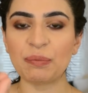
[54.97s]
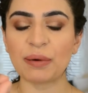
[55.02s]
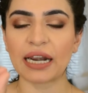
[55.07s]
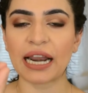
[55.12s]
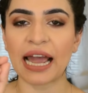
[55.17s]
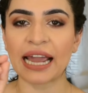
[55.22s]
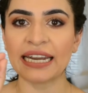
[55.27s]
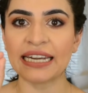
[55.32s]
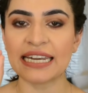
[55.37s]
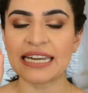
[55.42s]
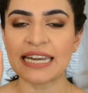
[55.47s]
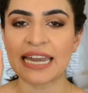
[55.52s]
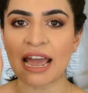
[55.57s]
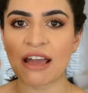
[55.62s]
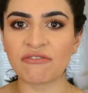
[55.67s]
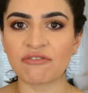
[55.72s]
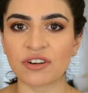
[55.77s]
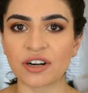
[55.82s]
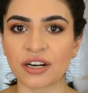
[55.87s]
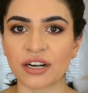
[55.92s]
but I
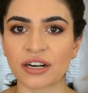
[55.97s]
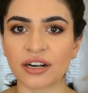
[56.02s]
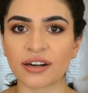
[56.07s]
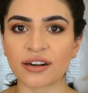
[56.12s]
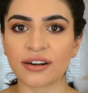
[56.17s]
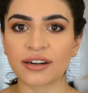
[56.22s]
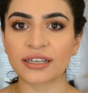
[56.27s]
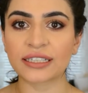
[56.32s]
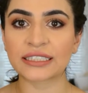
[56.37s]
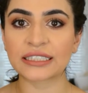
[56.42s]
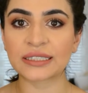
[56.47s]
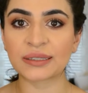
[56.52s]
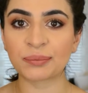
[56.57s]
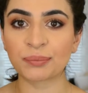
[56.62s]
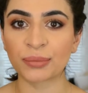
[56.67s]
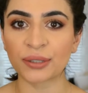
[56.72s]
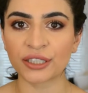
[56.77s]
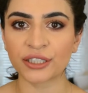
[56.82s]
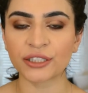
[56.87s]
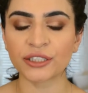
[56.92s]
never
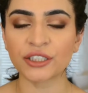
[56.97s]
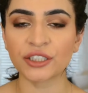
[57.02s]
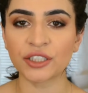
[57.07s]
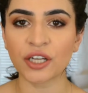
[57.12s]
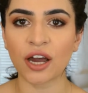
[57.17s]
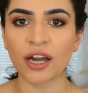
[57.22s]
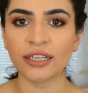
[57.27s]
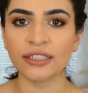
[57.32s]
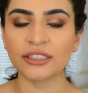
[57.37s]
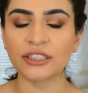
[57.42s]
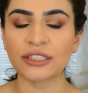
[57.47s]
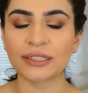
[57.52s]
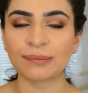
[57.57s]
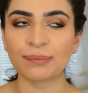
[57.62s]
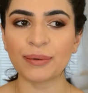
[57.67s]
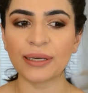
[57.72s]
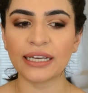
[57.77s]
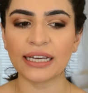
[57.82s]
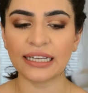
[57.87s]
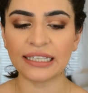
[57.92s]
splurged on just
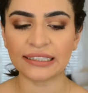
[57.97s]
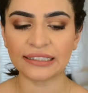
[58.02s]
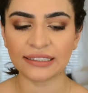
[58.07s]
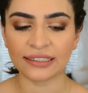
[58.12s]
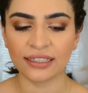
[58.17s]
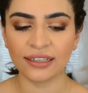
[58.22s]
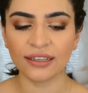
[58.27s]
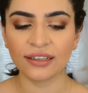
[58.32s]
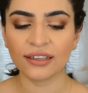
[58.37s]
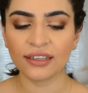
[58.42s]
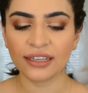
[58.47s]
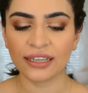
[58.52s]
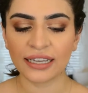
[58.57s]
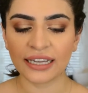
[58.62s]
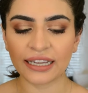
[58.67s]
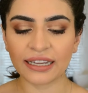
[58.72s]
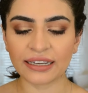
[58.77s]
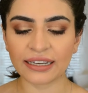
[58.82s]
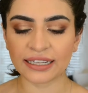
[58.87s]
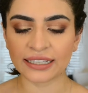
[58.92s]
because
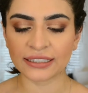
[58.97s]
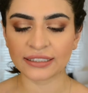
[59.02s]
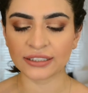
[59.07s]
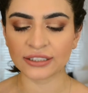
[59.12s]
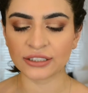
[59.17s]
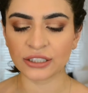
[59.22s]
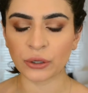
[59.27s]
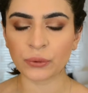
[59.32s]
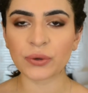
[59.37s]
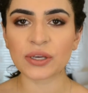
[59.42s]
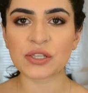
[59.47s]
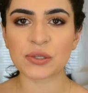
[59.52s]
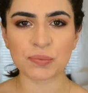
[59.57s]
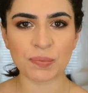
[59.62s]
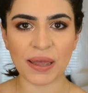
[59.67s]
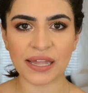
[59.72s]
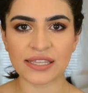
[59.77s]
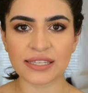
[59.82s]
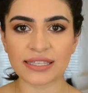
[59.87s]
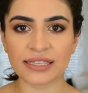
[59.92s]
it is so
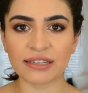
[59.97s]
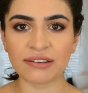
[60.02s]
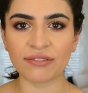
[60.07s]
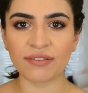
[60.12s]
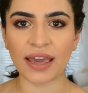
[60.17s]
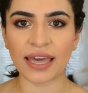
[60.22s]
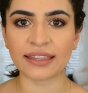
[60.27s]
expensive.